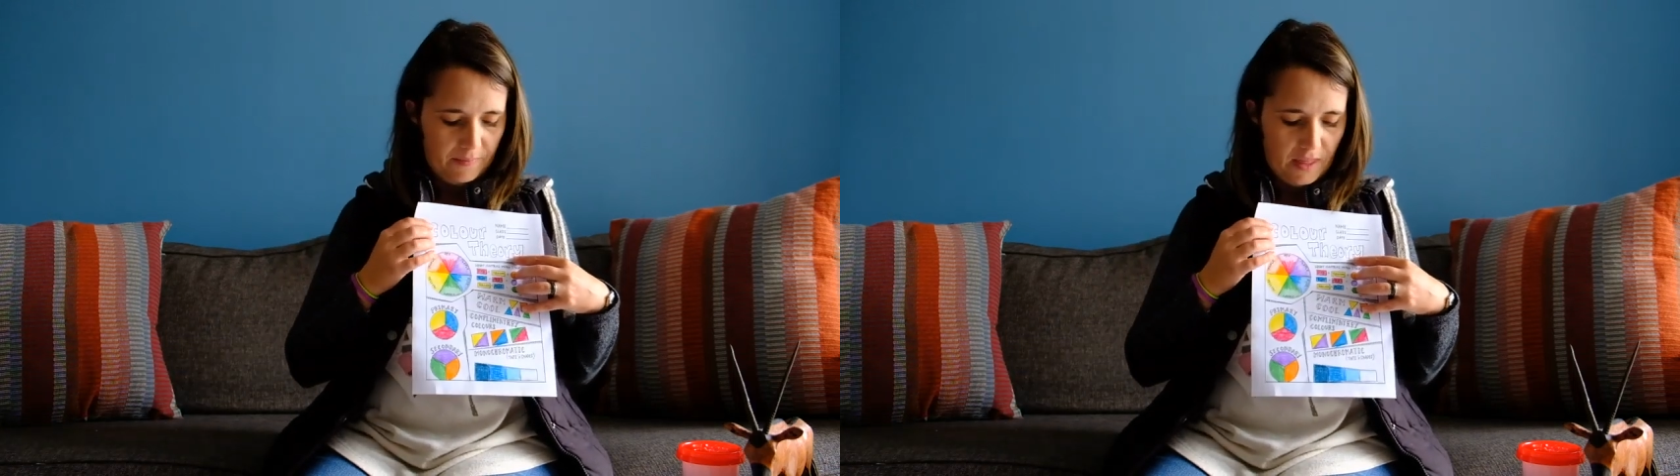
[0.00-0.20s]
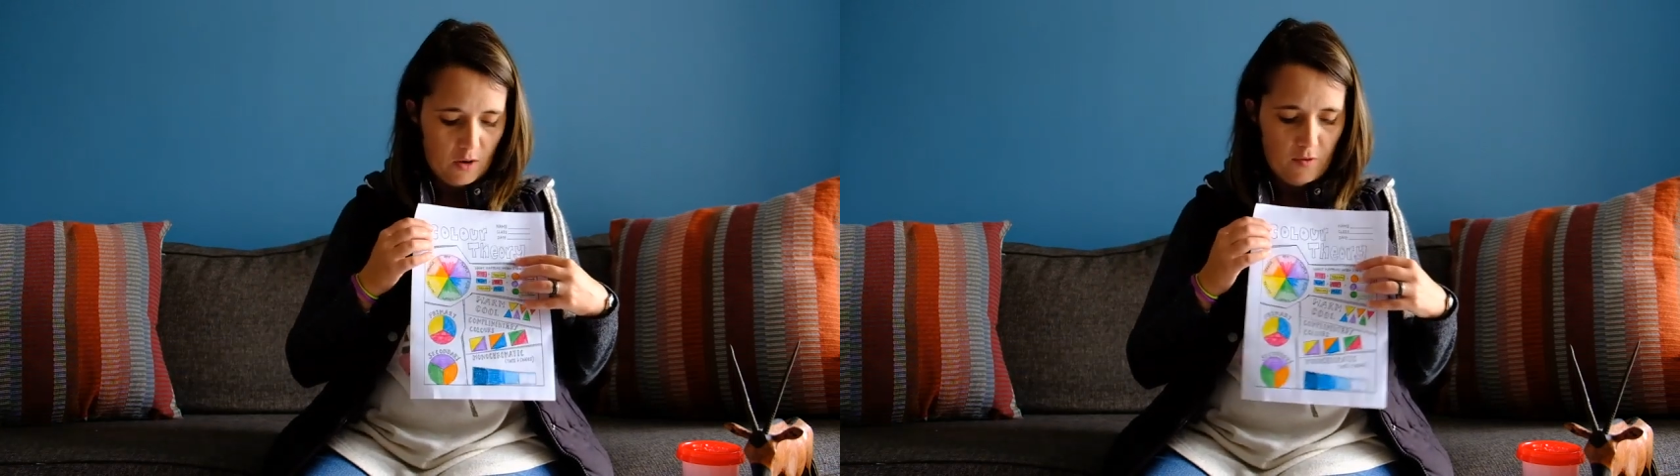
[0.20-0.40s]

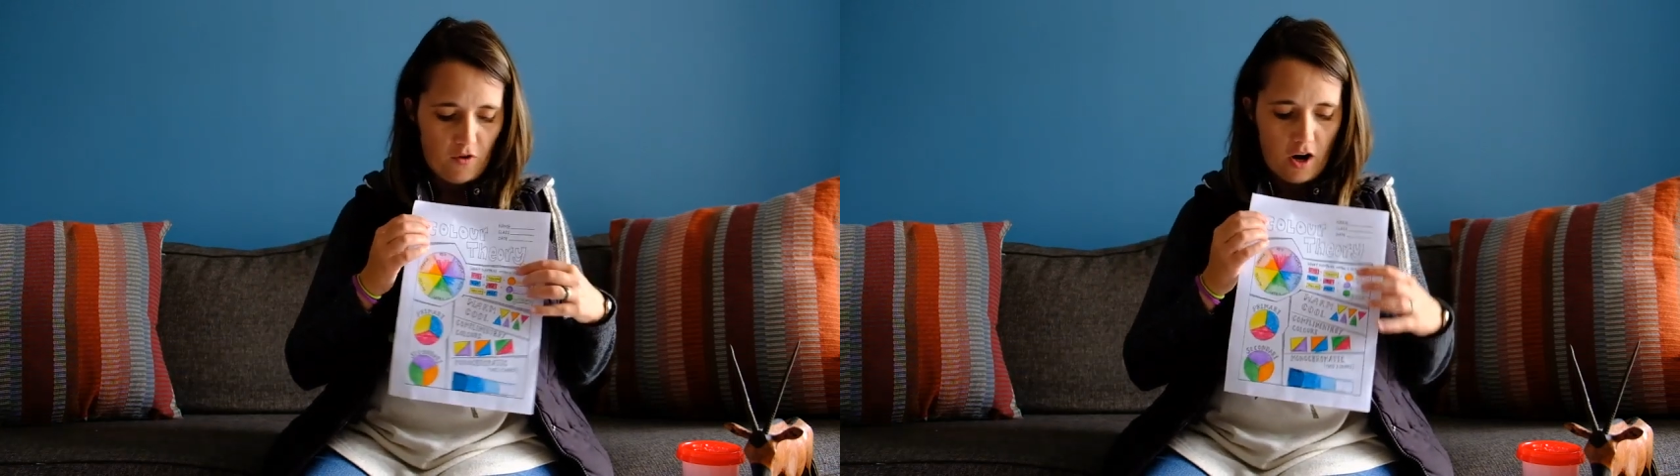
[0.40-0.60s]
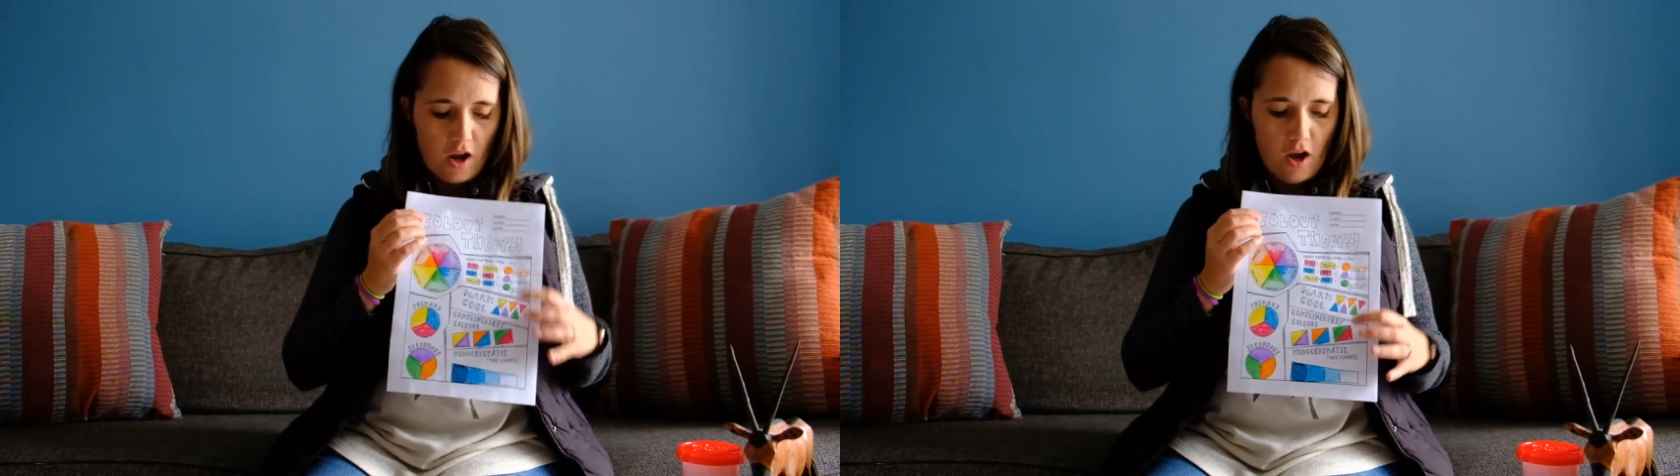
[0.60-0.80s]
Then we've
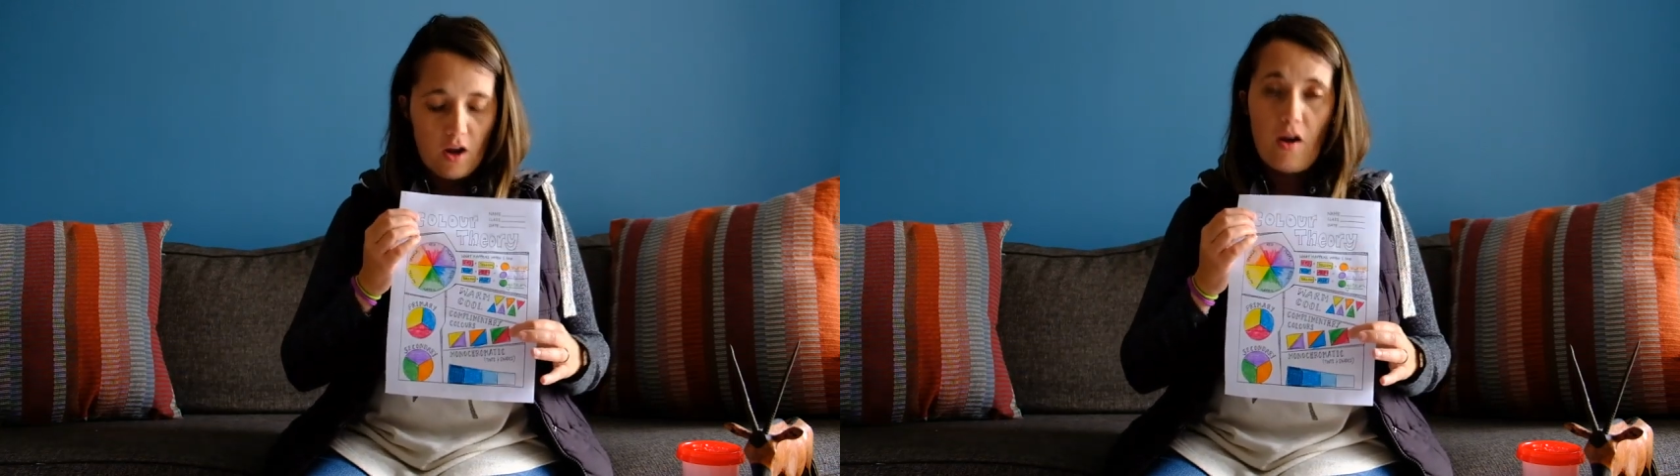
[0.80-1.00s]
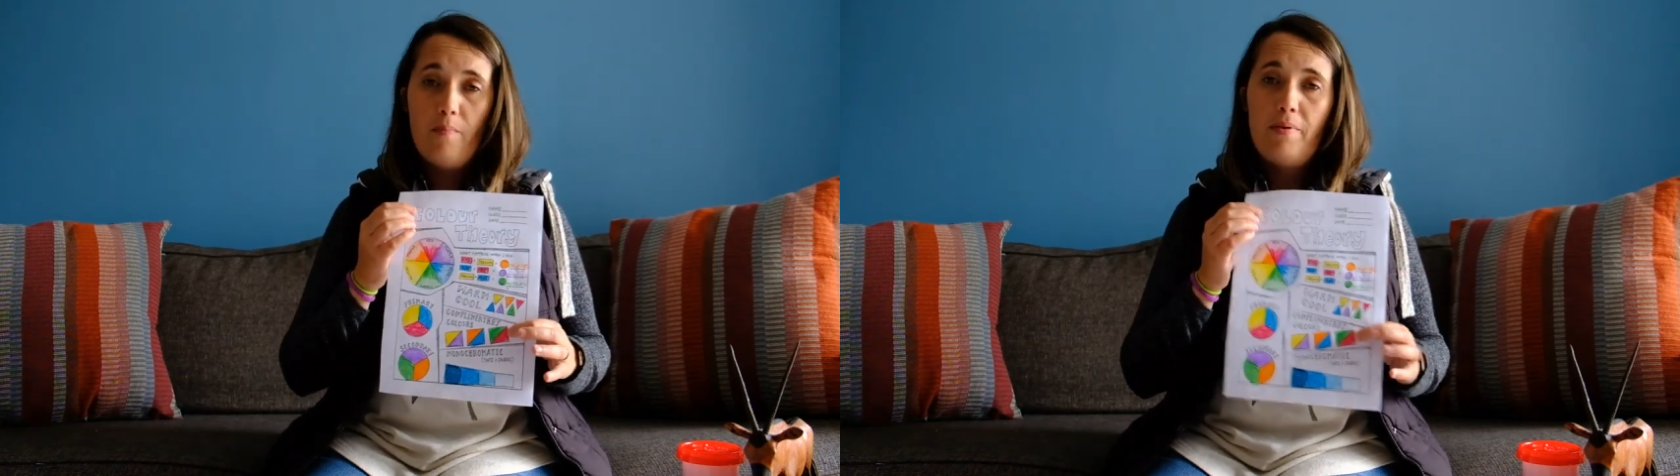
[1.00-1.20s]

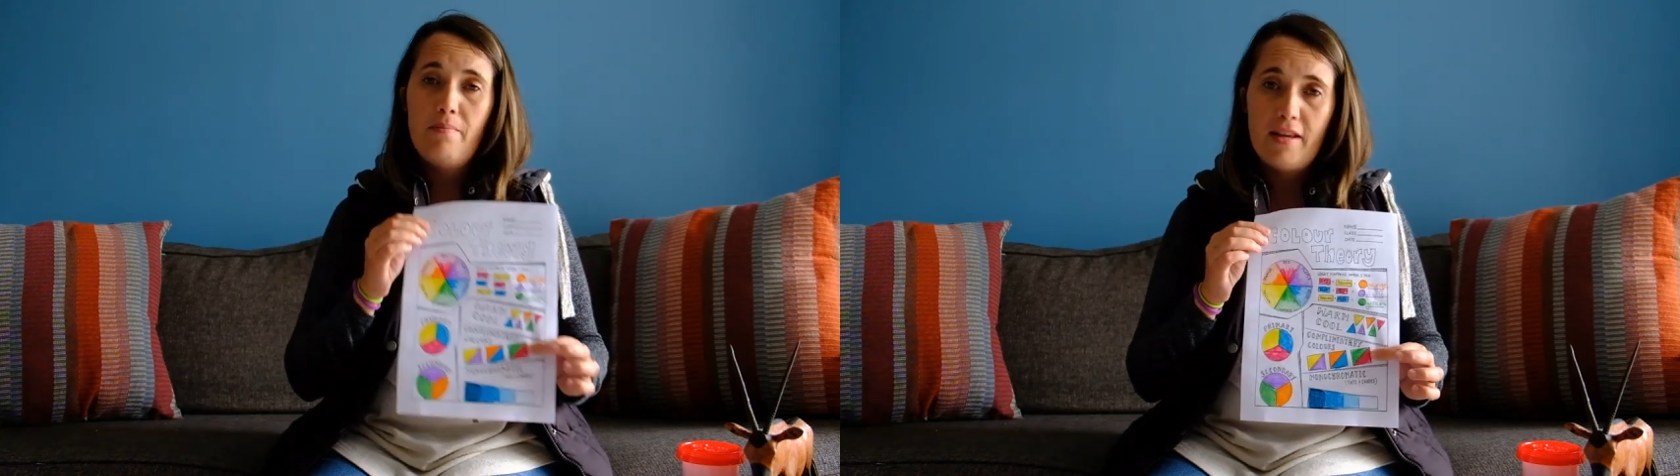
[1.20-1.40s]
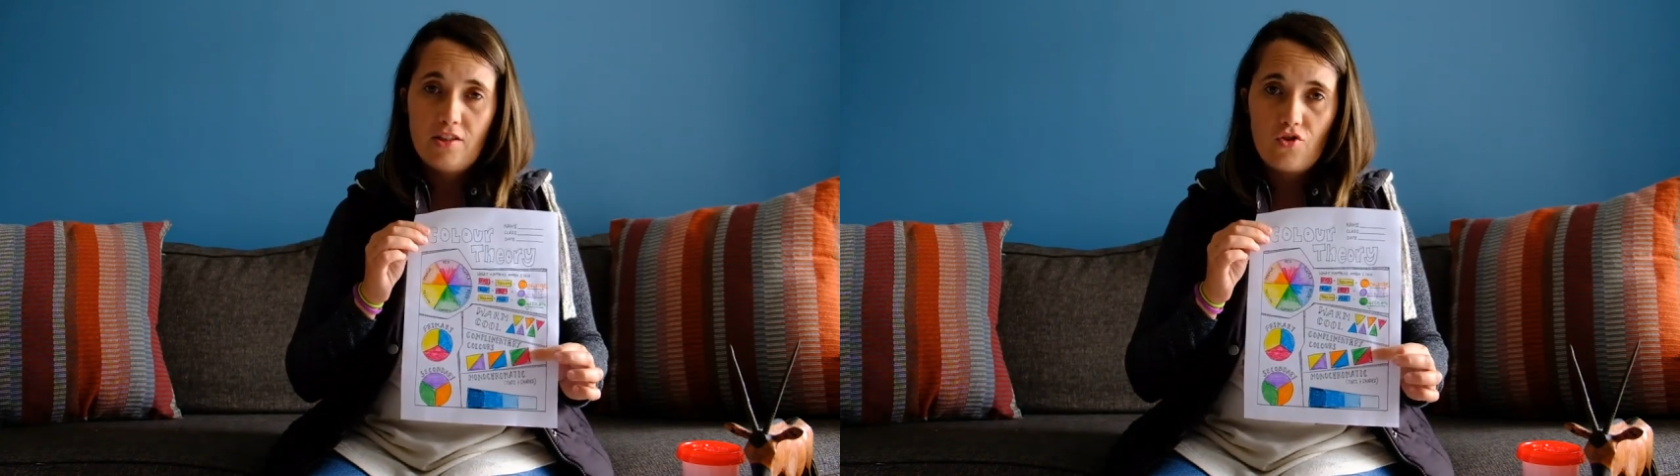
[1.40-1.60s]
got
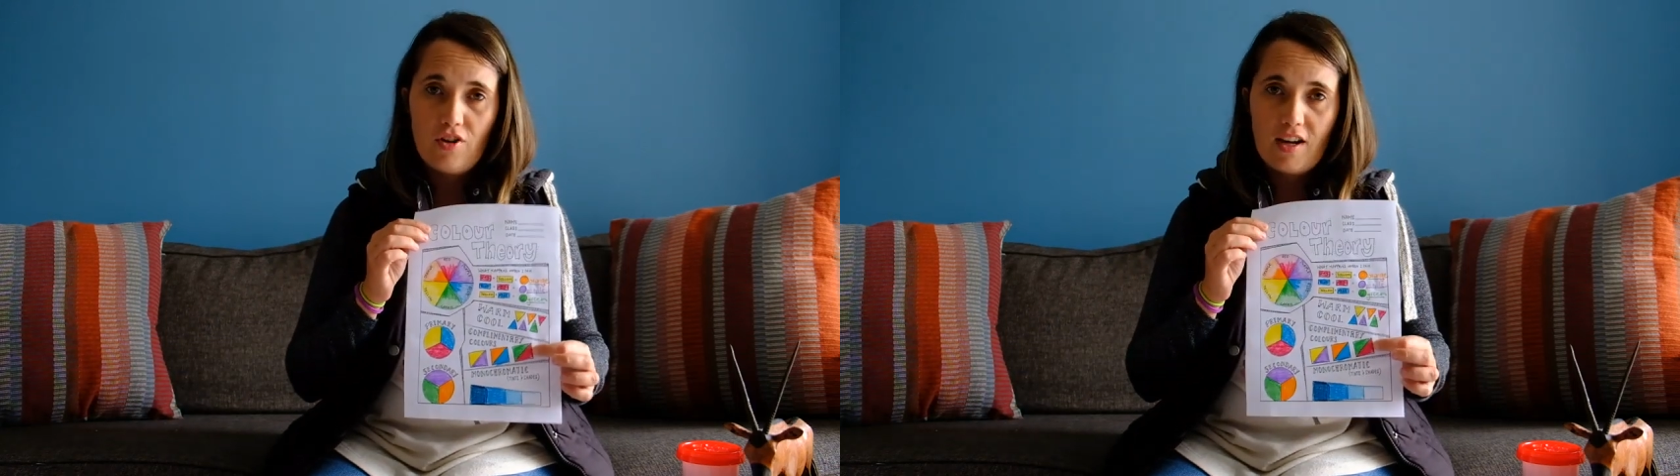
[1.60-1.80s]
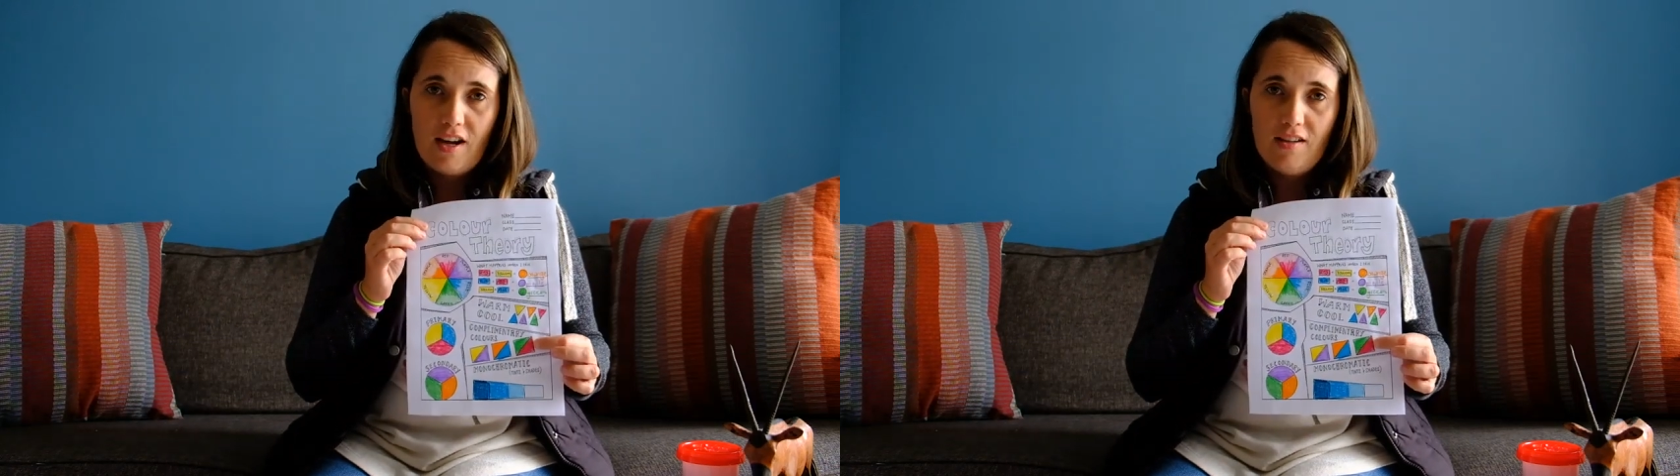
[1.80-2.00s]

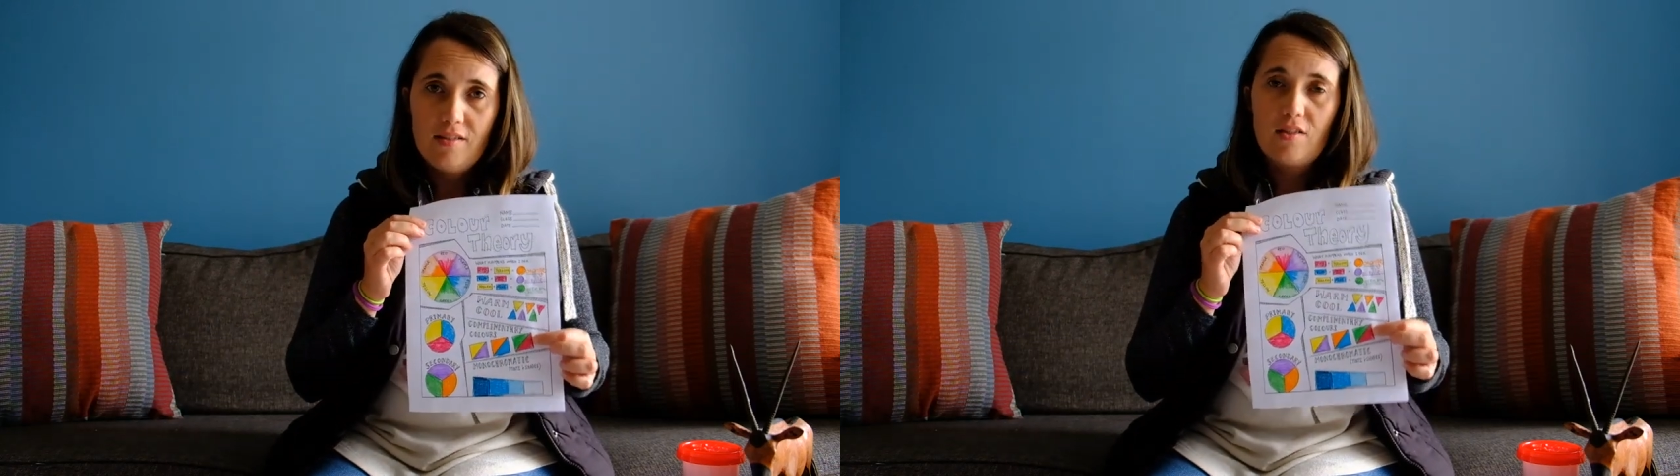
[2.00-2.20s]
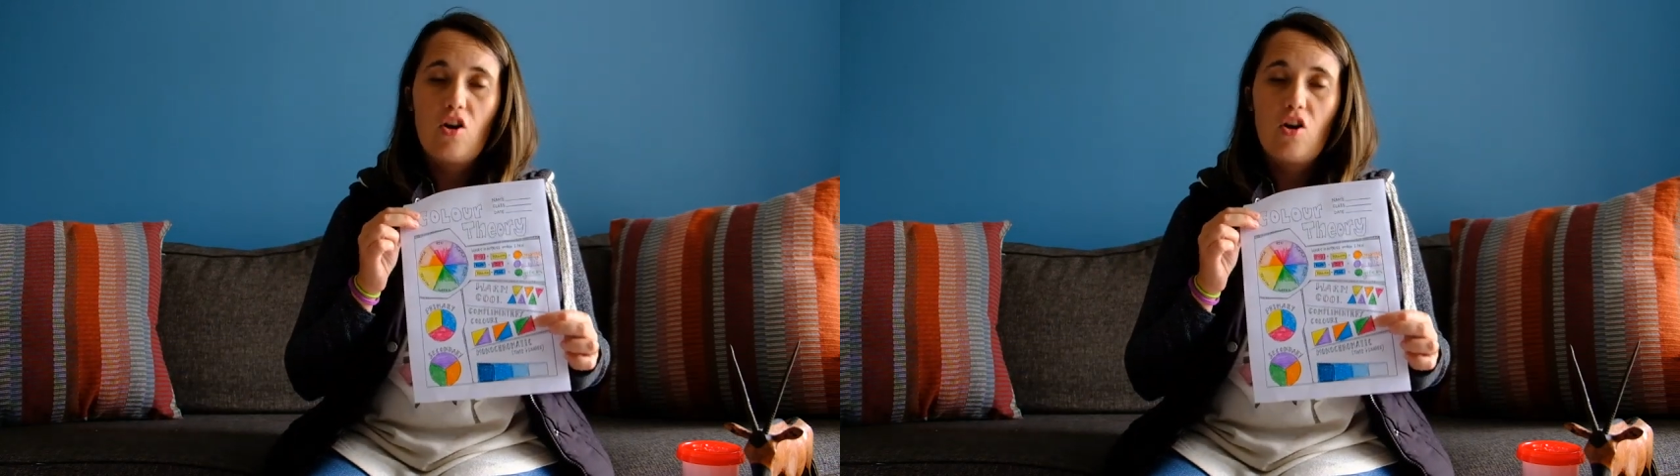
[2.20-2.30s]
complementary colors.